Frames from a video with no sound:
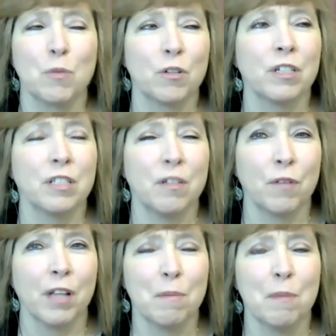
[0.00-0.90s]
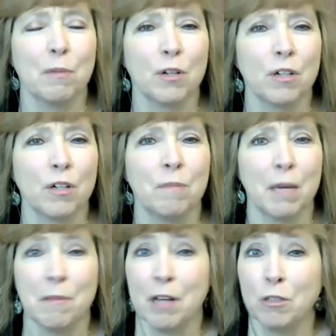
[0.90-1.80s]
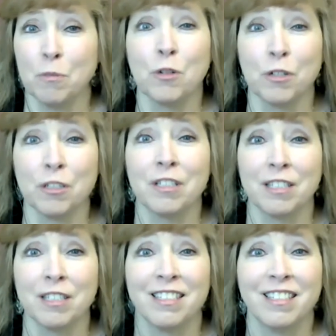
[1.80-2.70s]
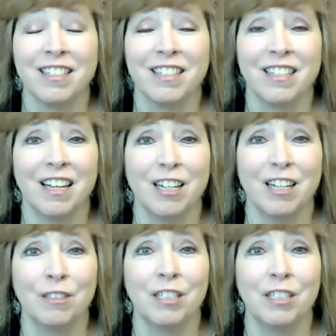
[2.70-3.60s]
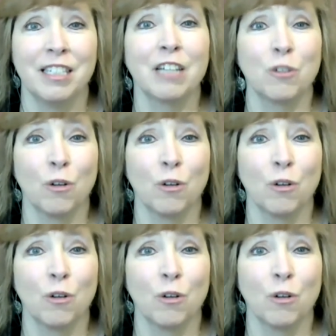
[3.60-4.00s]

was wondering is if a lot of people are becoming entrepreneurs to take